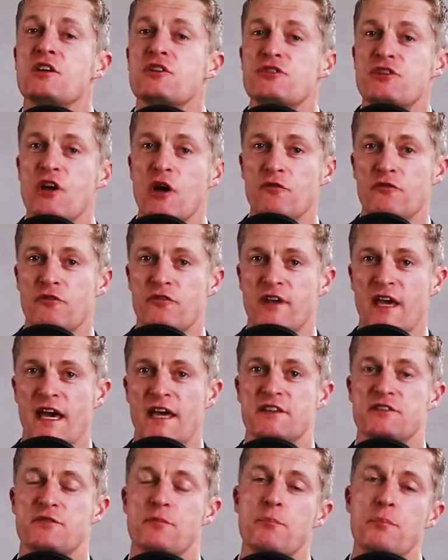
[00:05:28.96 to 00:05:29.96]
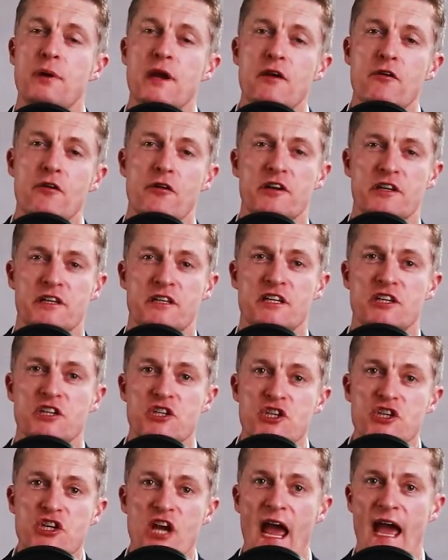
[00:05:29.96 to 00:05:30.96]
Don't forget to periodically
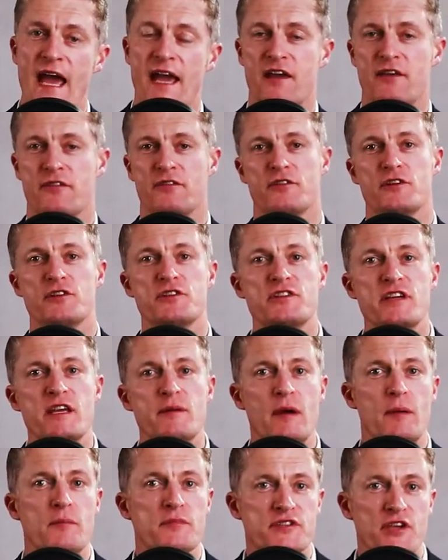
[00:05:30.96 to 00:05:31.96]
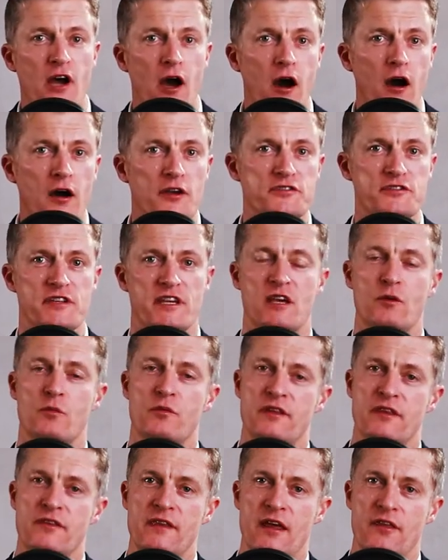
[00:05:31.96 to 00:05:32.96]
check that team members are sticking
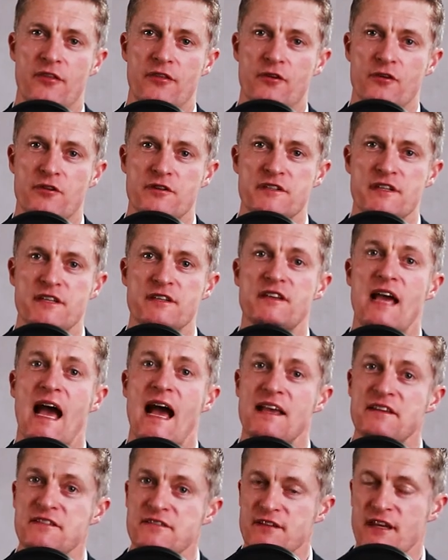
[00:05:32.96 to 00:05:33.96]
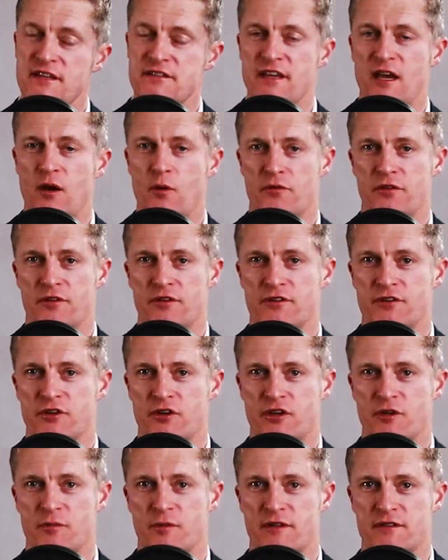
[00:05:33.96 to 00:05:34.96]
within their authorities as set out within the
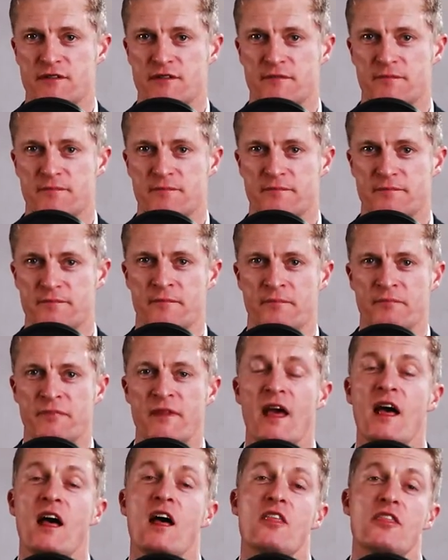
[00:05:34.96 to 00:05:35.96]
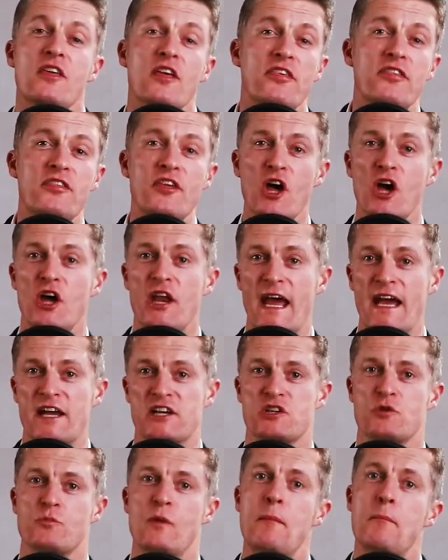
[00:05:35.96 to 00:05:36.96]
document. The third
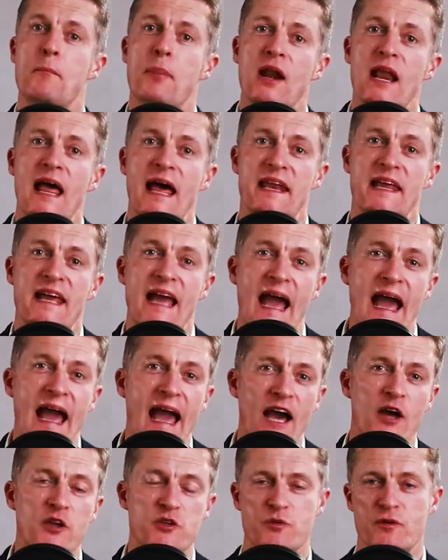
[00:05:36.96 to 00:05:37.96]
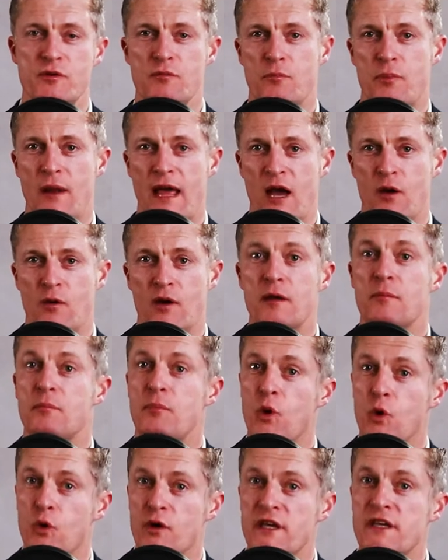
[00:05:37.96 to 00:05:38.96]
action when planning how to empower
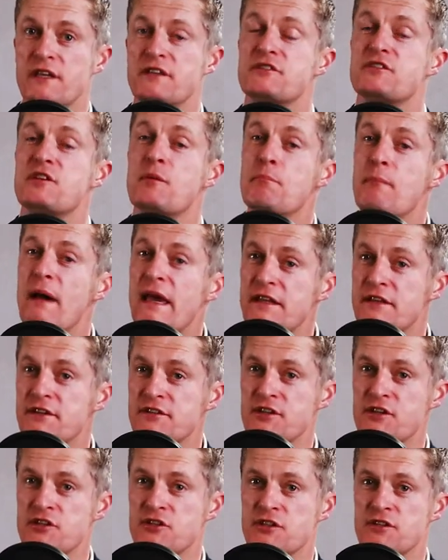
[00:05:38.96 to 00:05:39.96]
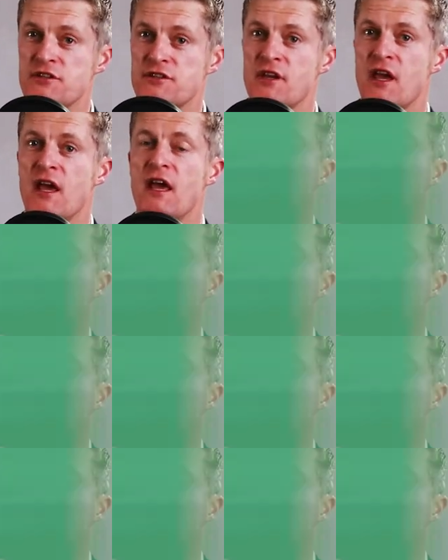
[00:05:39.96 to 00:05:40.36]
employees to make decisions